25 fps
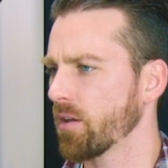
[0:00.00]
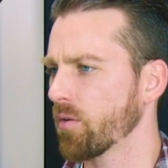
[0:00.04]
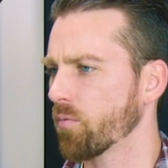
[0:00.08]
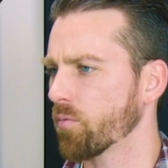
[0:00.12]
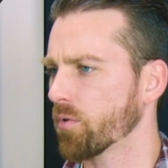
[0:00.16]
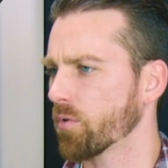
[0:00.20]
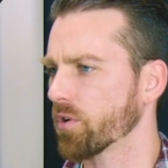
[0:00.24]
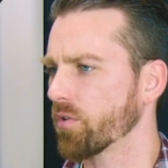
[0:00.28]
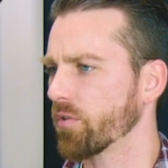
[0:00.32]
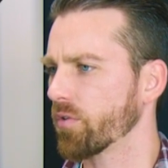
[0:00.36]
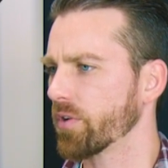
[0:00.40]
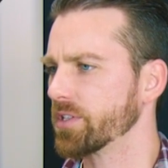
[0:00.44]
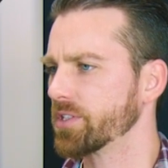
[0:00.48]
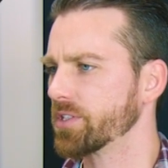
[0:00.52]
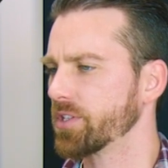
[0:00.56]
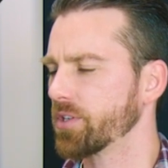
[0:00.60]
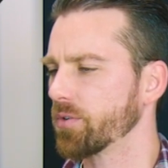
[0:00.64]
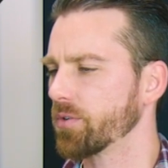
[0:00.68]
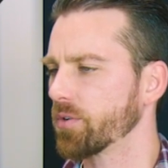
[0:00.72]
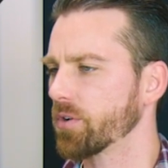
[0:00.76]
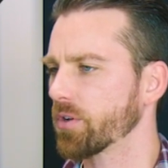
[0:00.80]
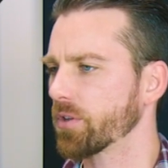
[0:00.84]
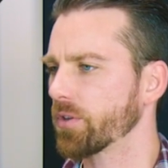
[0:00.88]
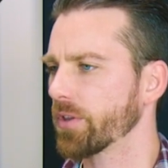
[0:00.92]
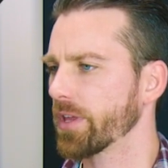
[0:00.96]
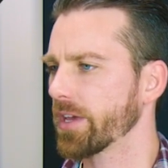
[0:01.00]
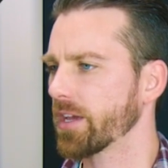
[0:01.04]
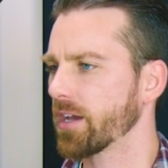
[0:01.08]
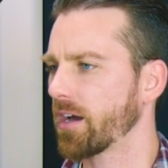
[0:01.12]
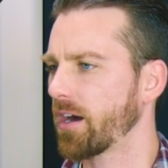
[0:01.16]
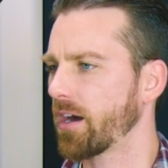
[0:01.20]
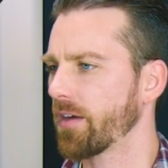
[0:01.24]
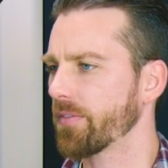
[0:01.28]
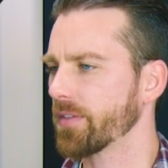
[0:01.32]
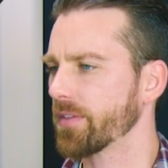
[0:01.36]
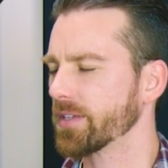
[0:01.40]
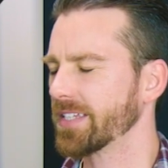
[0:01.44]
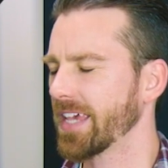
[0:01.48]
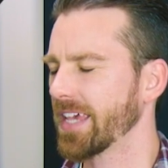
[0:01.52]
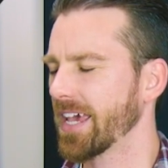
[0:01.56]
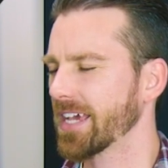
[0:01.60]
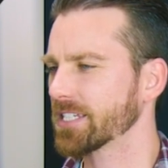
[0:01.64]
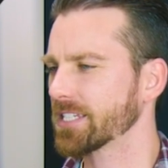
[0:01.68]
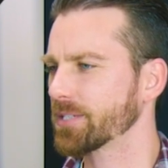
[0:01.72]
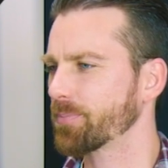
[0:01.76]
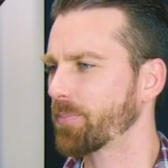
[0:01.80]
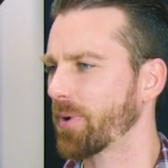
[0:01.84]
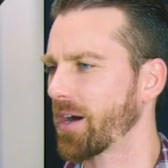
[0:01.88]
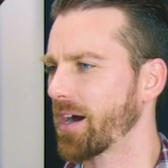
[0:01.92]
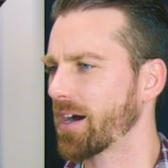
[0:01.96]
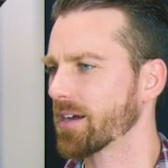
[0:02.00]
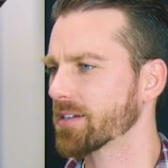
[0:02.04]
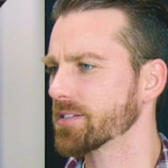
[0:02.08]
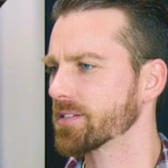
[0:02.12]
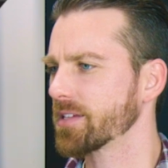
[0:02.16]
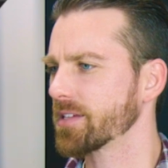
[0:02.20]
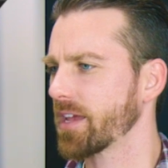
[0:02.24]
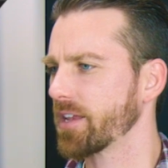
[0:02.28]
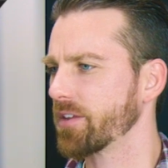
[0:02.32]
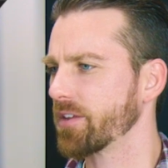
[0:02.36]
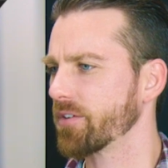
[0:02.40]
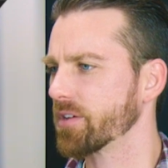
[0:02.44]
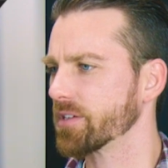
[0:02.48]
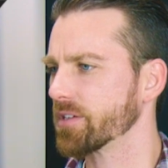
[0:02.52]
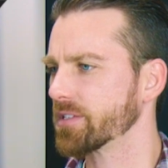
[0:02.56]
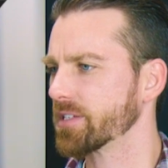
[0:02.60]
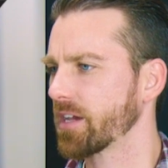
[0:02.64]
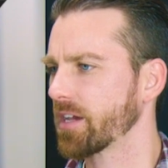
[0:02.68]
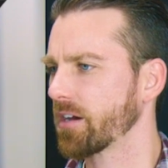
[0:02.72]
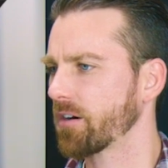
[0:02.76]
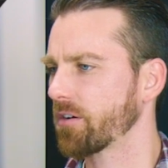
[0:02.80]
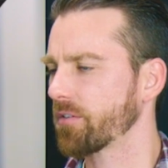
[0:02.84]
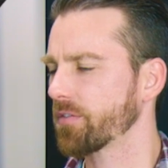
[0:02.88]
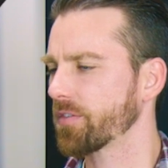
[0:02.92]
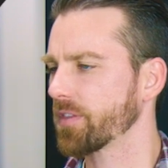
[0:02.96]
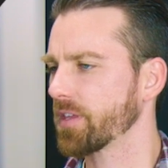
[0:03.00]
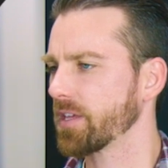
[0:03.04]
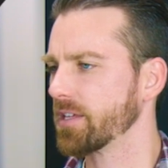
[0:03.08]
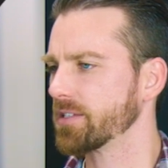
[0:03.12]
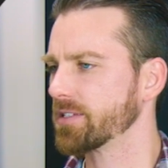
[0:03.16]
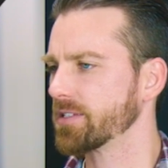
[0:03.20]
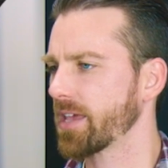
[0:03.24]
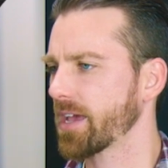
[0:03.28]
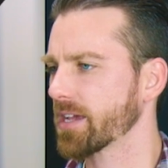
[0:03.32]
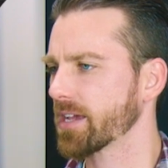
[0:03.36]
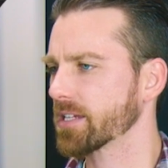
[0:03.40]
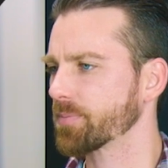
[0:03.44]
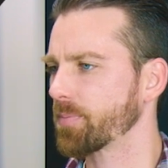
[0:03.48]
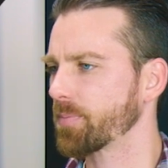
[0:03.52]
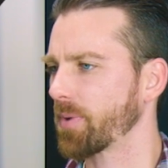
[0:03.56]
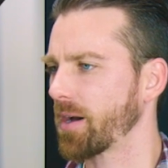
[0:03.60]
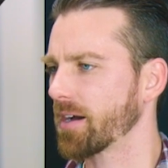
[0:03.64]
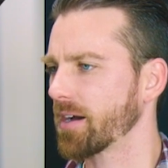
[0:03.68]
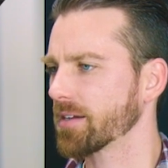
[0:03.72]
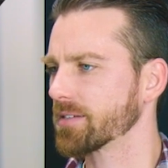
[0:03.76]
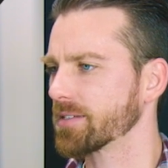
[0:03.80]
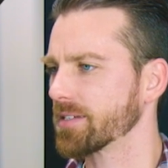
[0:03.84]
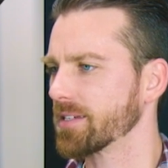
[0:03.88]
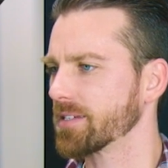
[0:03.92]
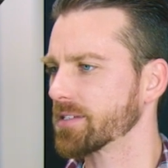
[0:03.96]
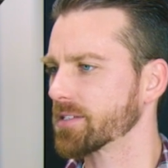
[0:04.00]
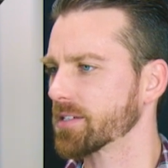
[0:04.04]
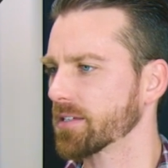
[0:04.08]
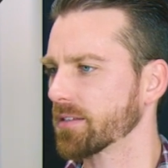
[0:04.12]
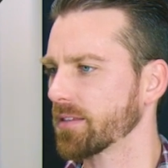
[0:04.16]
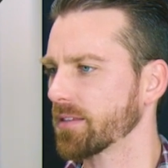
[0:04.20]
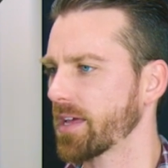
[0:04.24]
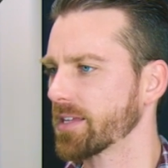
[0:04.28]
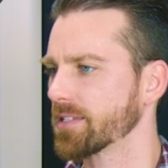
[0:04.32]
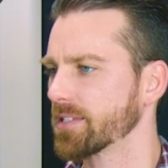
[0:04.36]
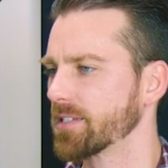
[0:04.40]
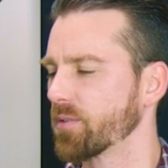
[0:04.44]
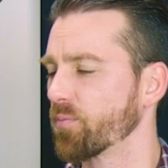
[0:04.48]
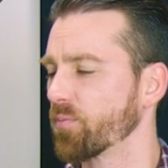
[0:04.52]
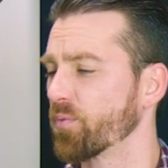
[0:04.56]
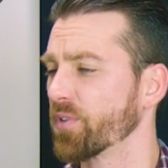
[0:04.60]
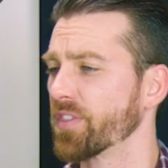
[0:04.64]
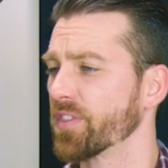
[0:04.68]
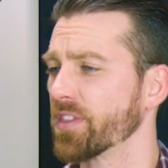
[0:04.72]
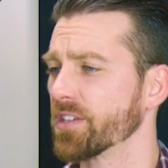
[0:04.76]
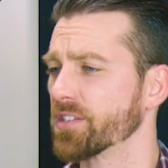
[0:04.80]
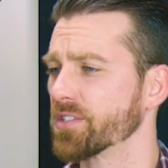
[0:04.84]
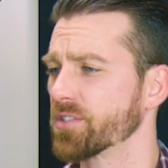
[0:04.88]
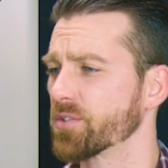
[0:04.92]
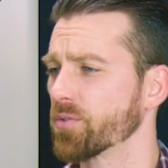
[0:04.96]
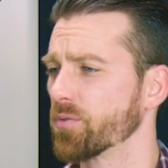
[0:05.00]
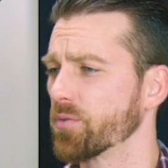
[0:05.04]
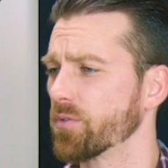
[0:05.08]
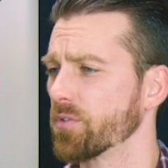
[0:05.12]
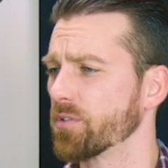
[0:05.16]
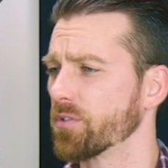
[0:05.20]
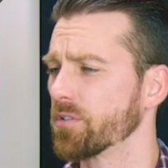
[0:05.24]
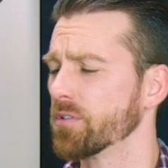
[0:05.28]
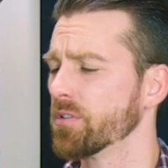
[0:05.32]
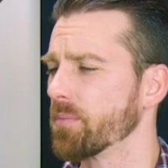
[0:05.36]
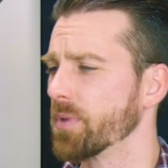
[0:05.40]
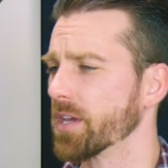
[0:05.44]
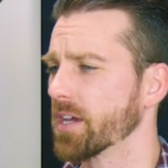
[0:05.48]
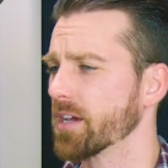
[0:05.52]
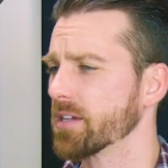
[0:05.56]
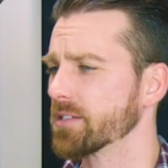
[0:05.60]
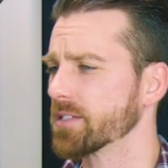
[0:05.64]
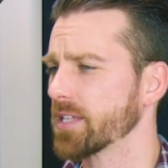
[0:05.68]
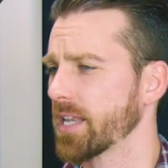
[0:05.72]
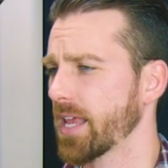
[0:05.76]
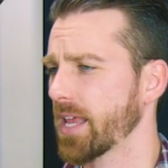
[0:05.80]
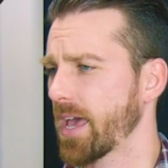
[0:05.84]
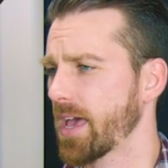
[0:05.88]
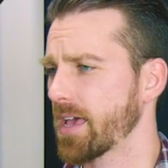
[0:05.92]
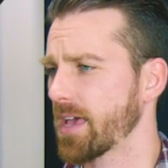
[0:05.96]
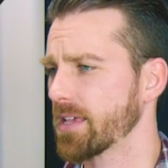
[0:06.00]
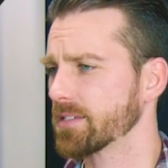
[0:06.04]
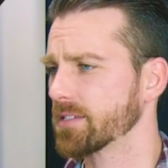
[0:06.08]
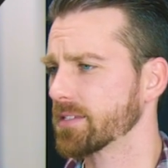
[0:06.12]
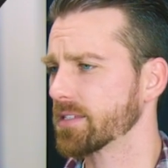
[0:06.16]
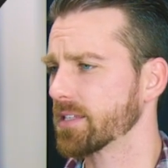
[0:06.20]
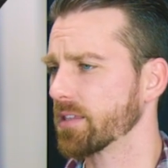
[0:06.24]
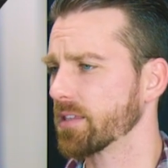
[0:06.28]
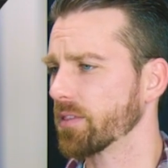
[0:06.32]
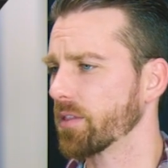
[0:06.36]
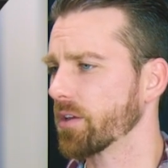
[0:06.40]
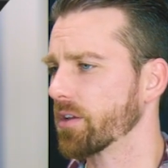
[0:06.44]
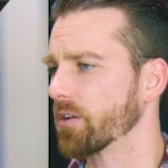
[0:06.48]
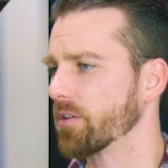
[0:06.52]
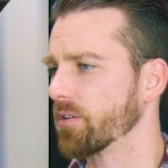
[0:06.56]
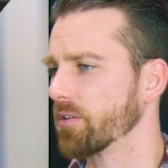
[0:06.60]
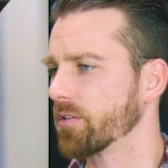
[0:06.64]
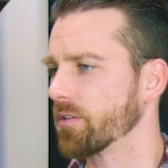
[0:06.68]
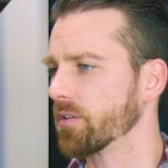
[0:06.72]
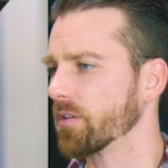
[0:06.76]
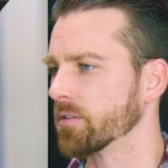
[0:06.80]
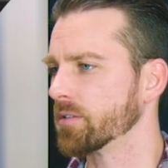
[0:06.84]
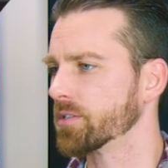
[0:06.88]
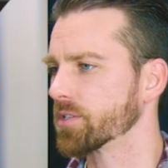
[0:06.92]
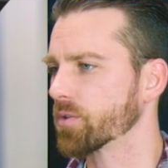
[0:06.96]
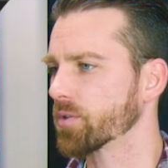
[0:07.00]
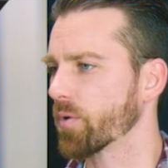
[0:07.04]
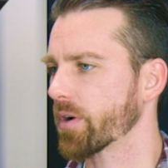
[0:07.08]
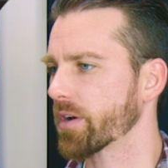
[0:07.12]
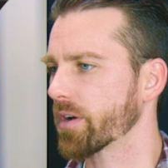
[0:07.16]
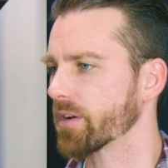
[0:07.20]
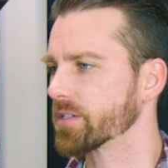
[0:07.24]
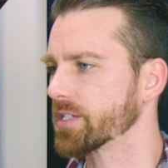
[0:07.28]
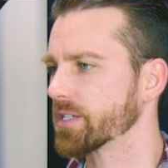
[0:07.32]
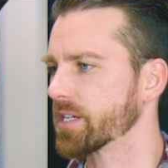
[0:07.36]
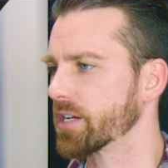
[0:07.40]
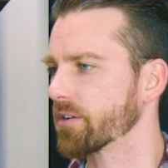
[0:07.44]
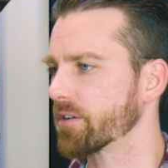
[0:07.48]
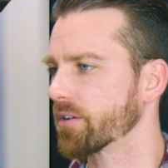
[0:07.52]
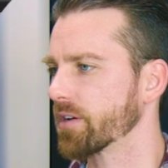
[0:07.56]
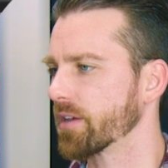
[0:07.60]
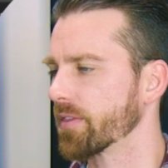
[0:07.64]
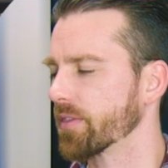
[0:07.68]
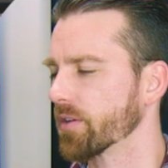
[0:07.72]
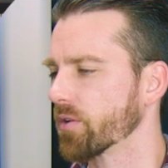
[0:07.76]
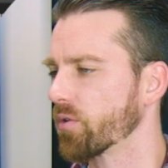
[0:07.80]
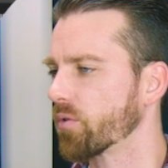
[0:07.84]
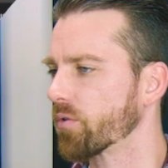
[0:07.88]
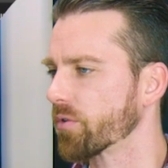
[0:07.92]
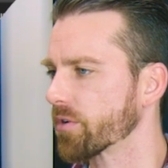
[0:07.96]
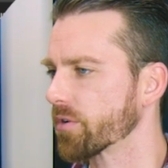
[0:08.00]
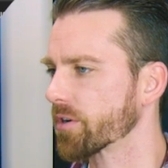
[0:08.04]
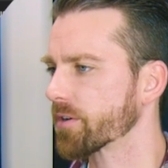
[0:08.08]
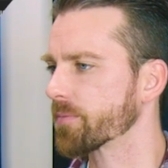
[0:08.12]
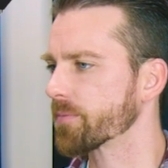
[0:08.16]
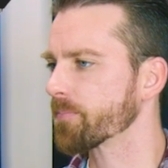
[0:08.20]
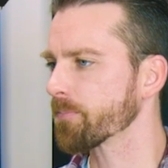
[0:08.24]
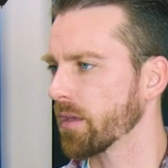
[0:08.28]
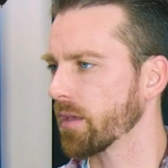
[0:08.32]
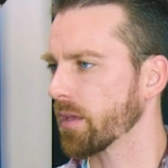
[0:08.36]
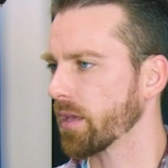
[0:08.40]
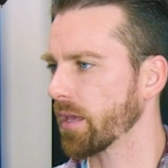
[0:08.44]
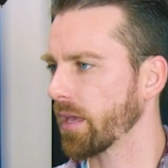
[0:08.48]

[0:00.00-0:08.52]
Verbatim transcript: We're going to click on the text box and you could tell the text box is selected with this tool because it has the little squares here in the corner.